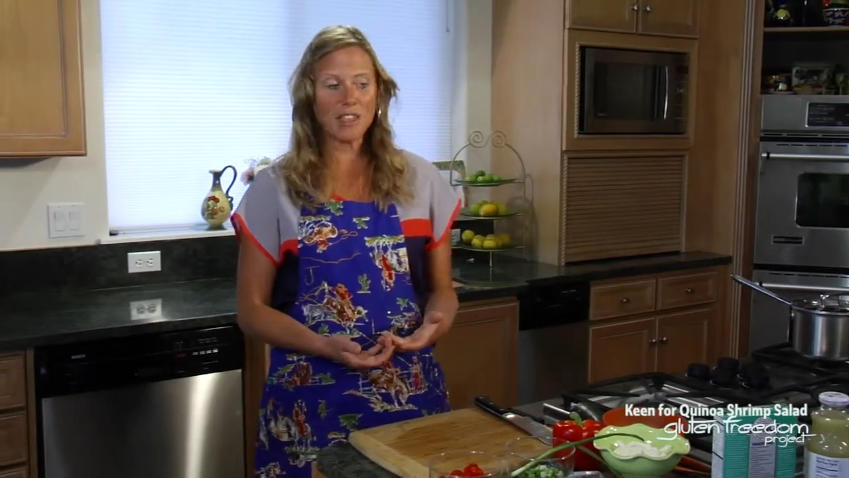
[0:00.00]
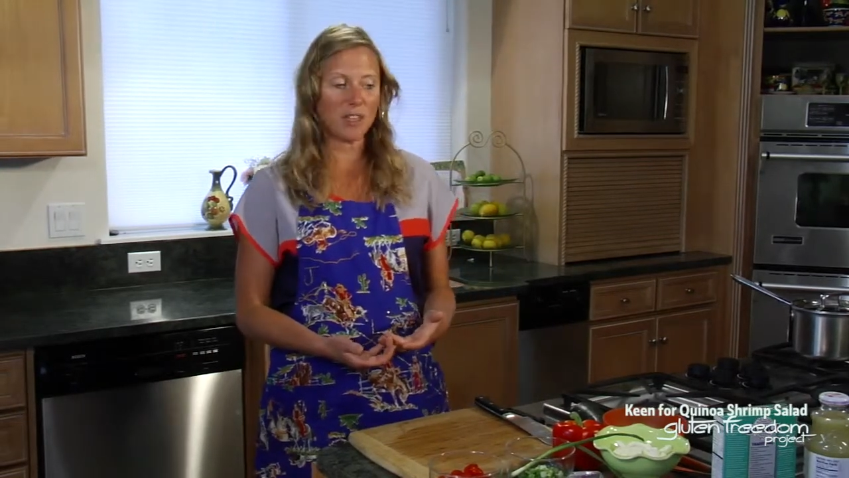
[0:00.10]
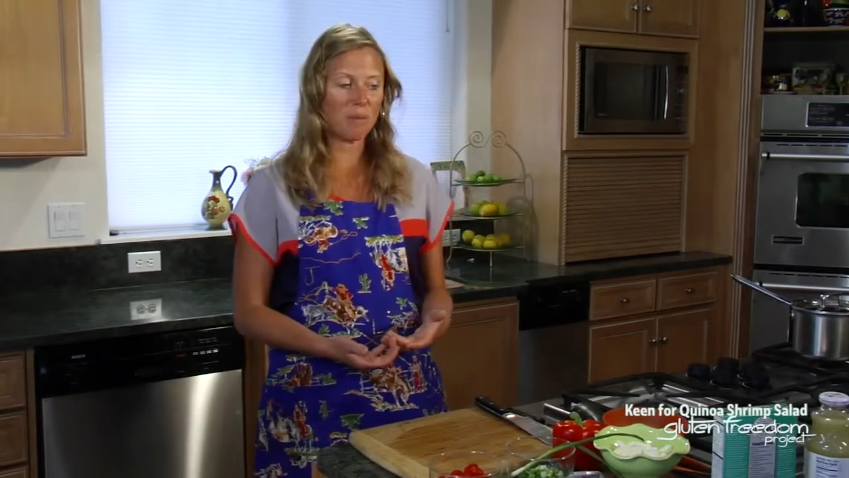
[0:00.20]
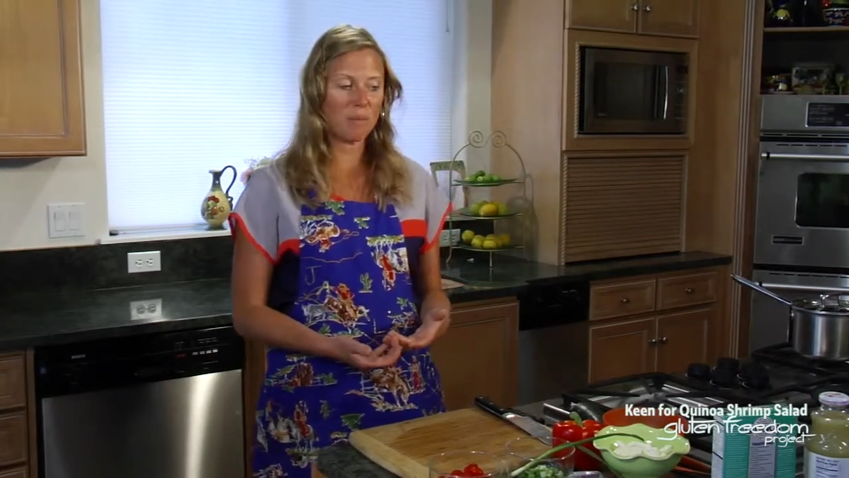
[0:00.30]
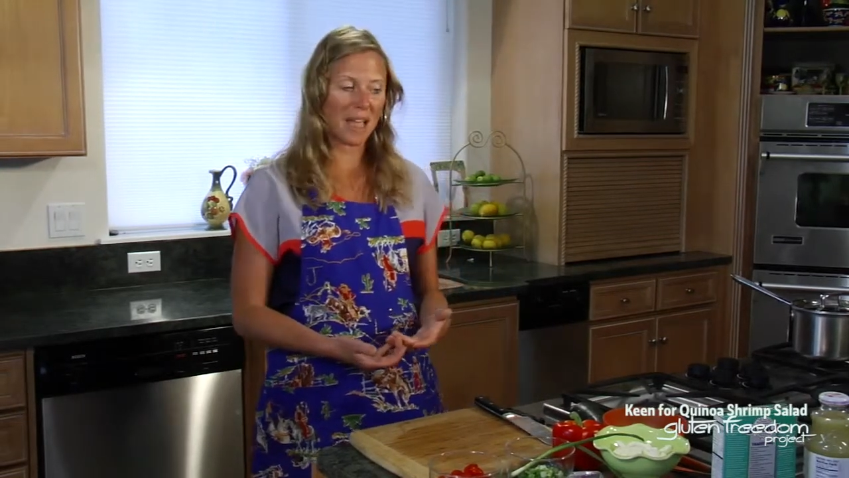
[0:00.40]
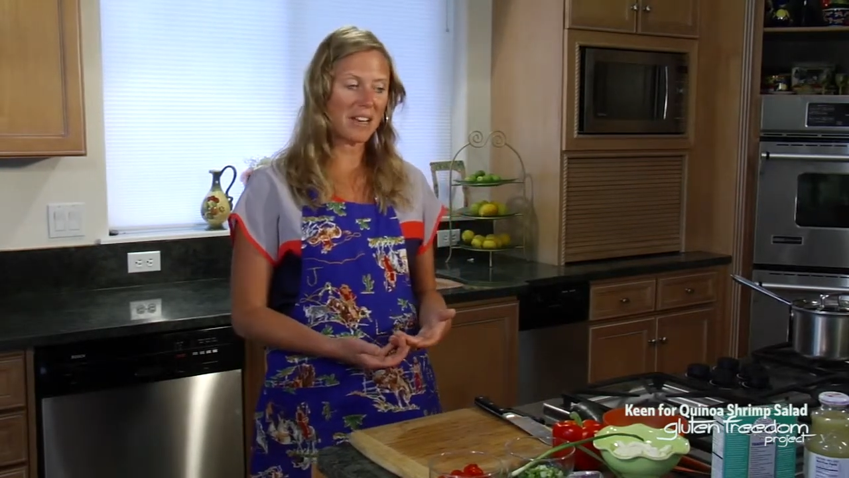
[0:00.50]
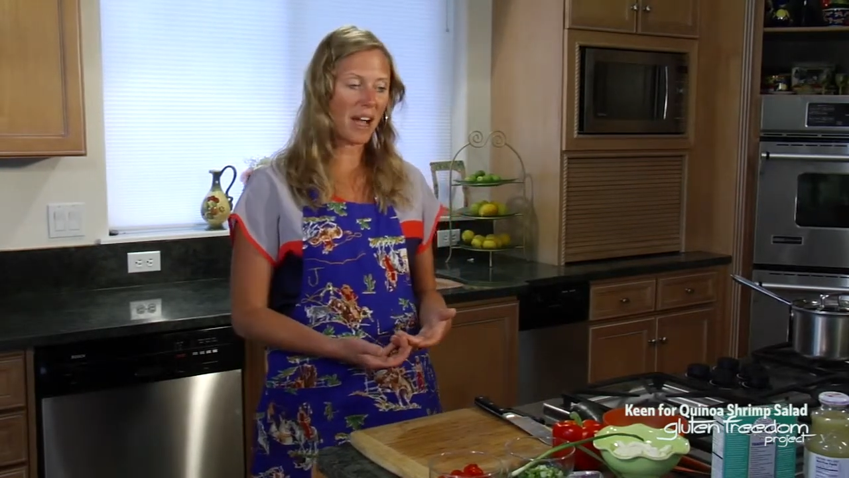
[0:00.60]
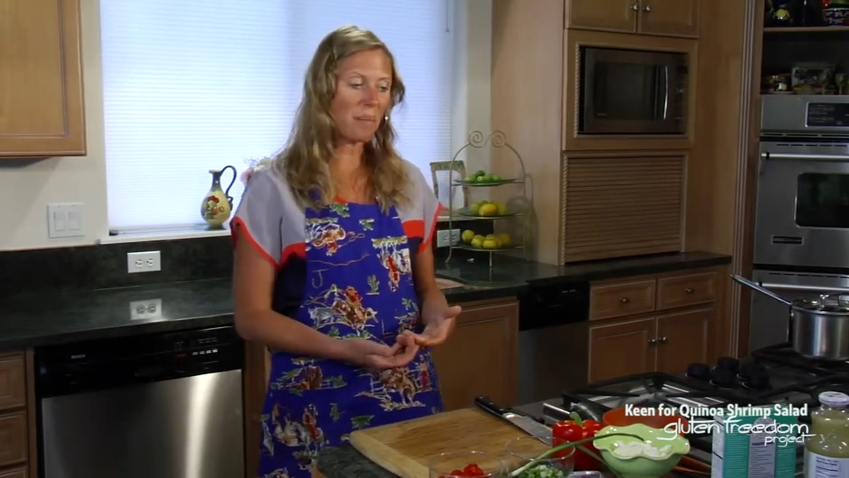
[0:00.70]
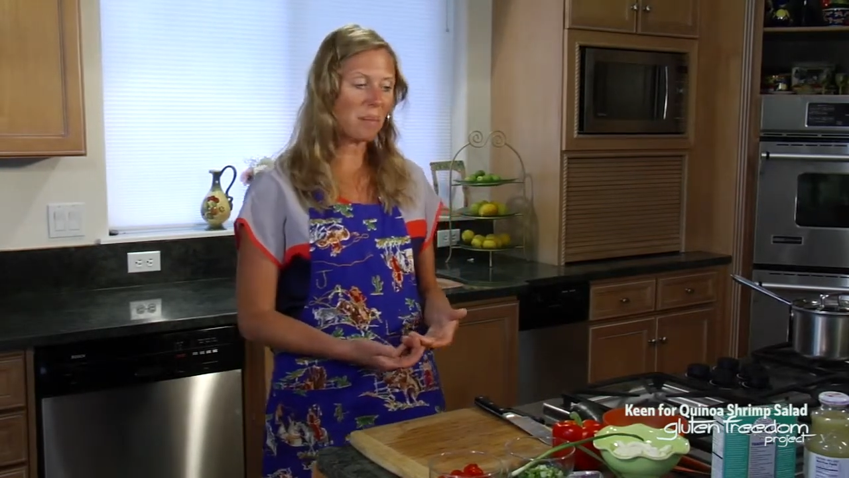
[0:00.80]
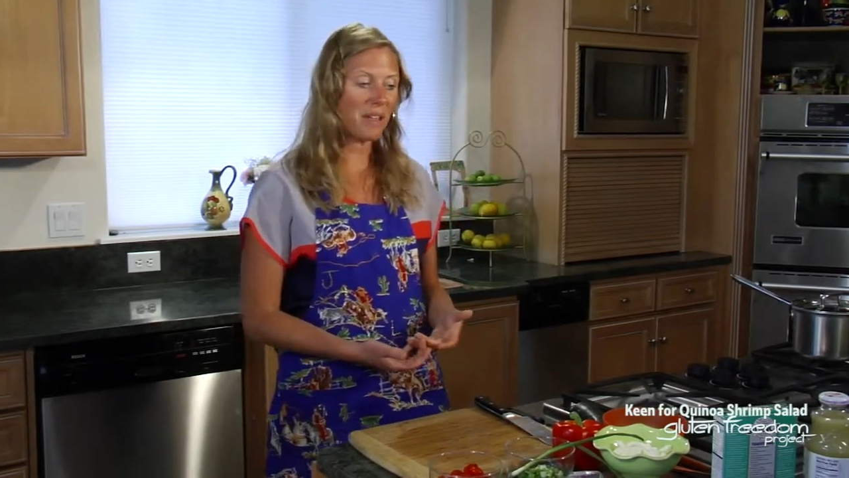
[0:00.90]
that you may
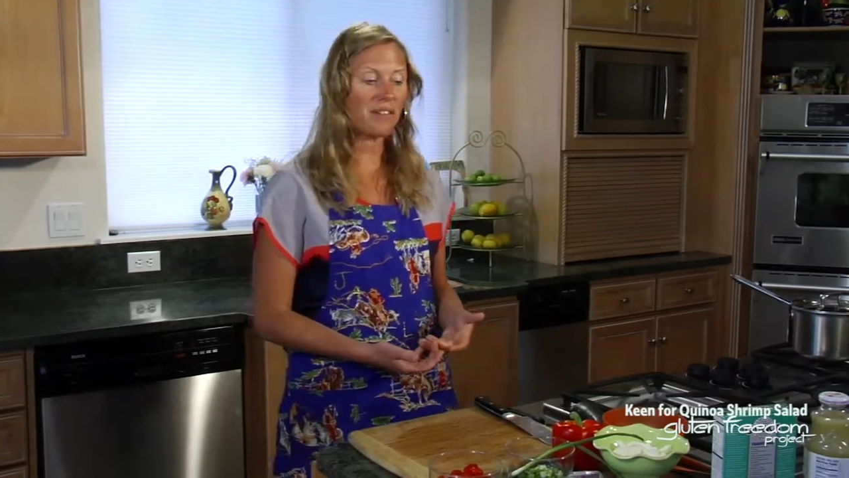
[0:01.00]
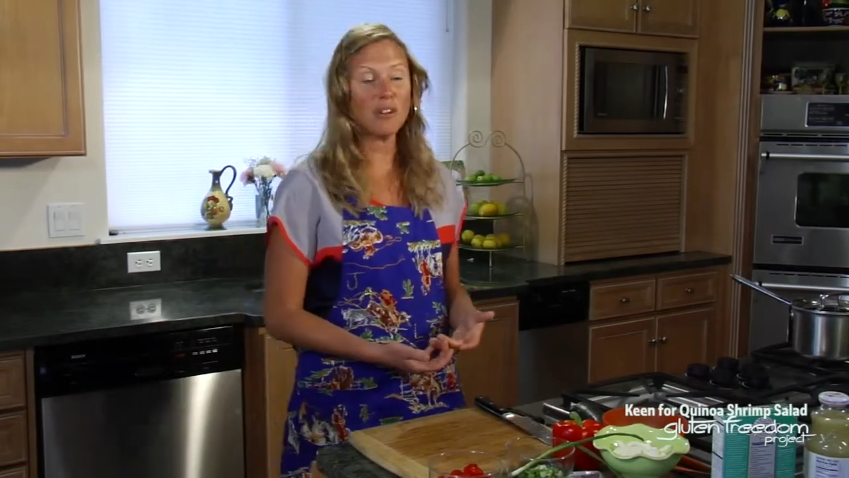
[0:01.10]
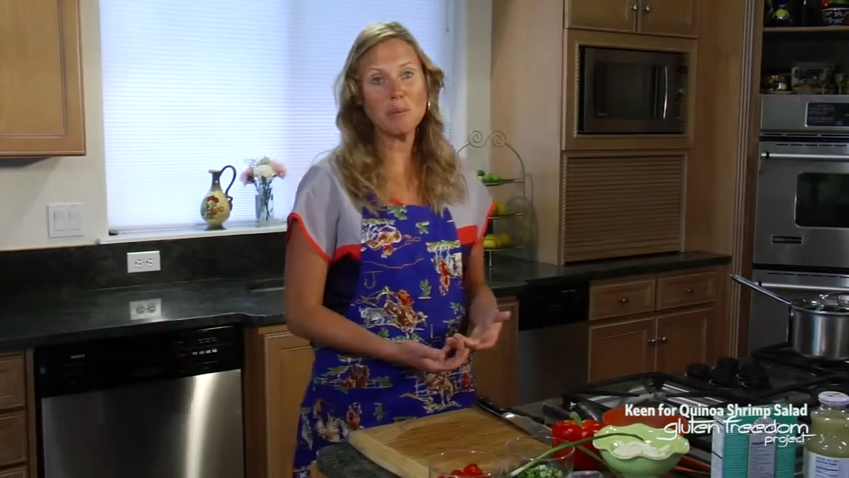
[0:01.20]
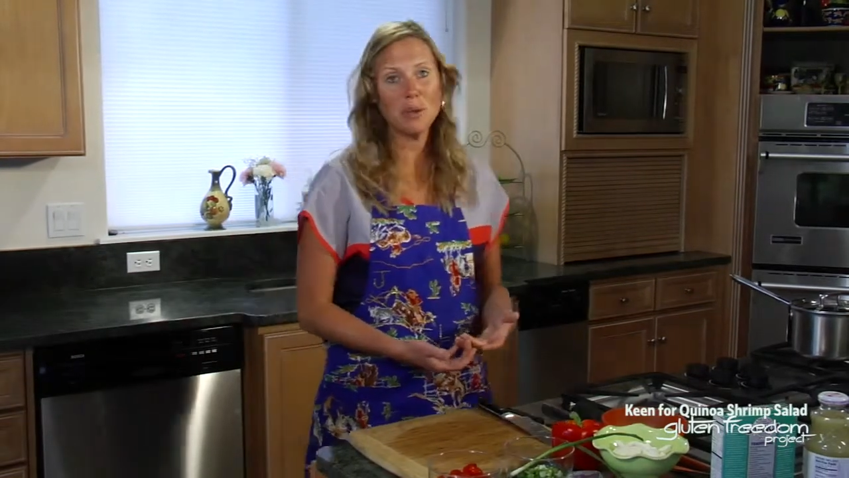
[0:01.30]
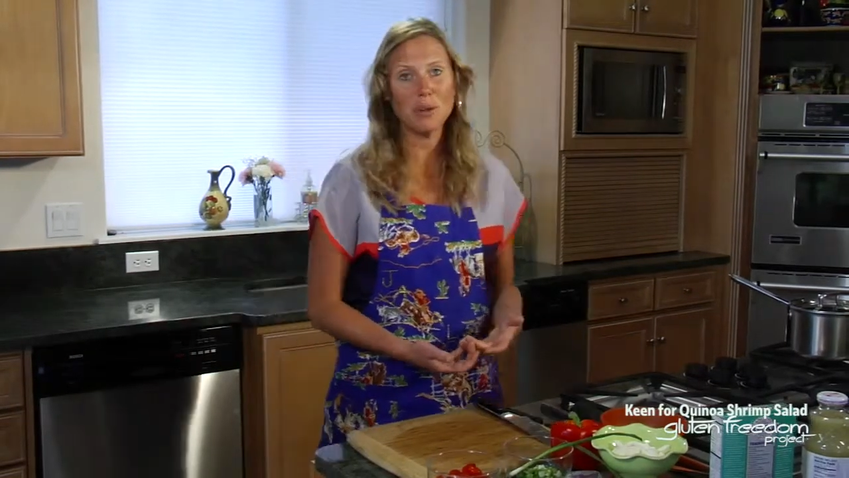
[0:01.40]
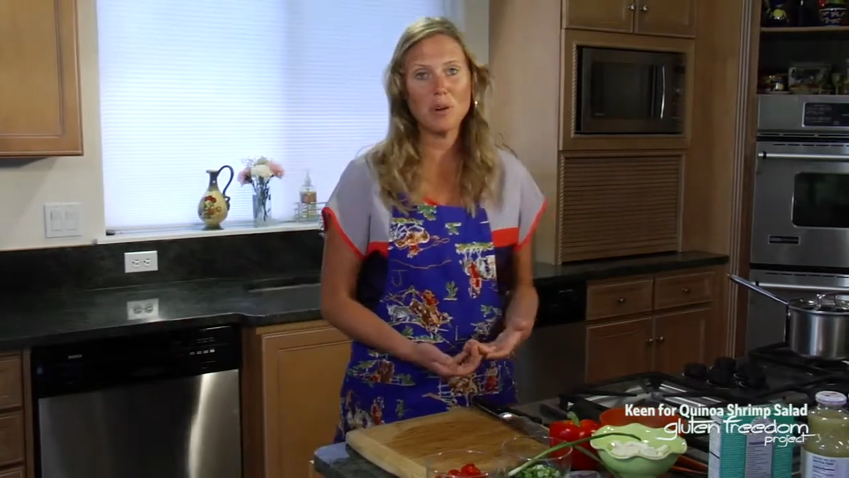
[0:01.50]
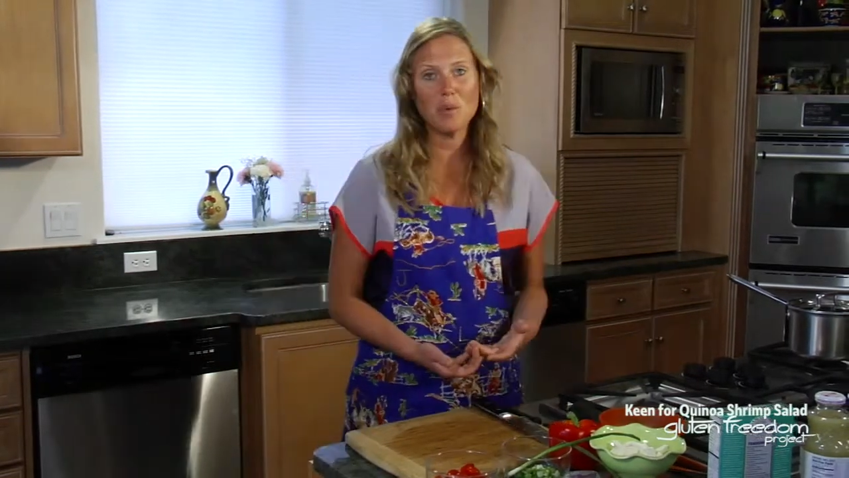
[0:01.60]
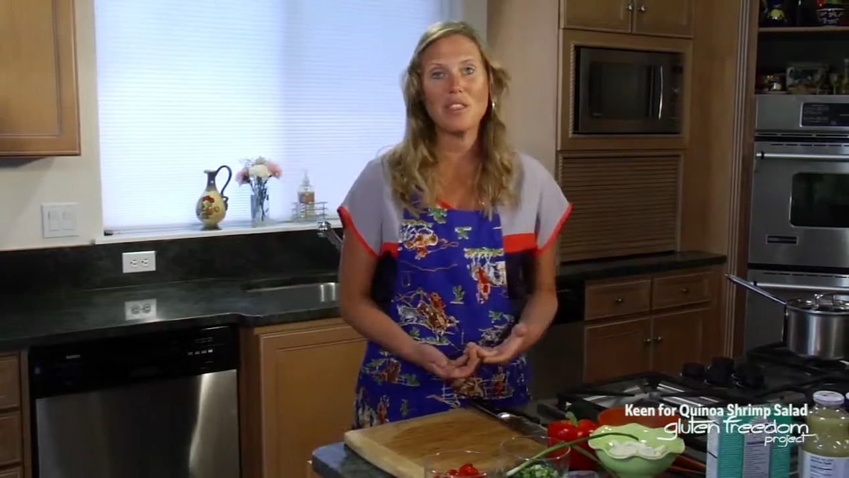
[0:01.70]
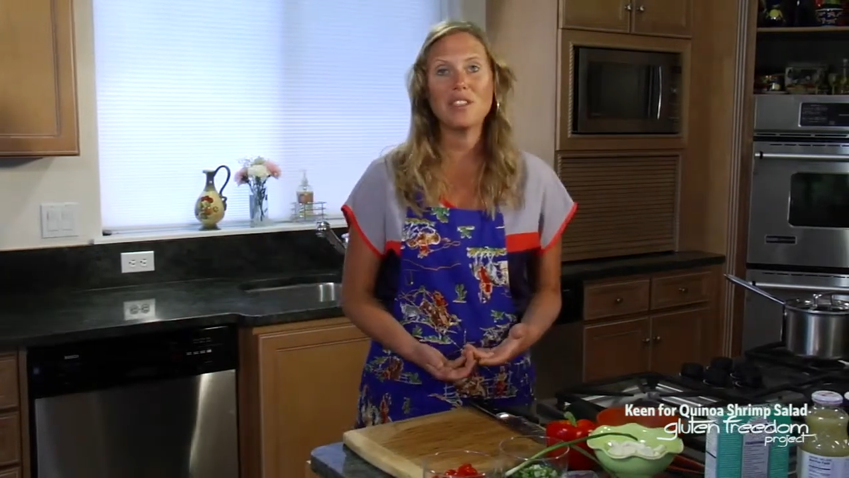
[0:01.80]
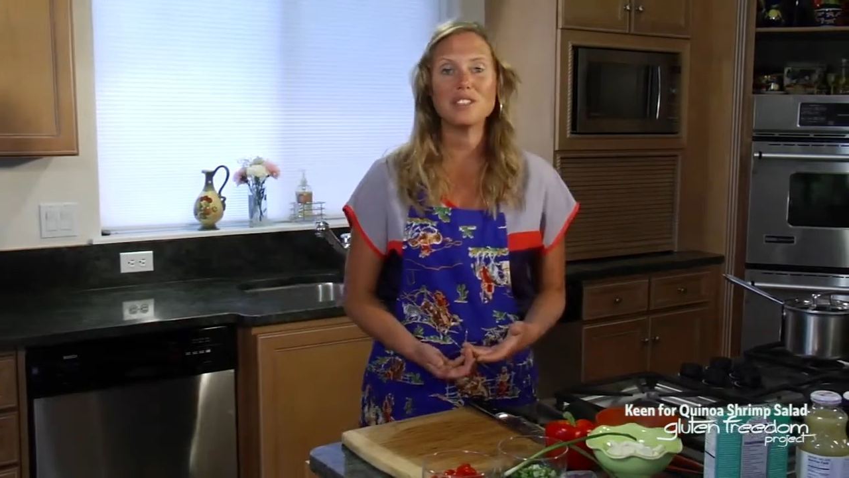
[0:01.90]
not be familiar with.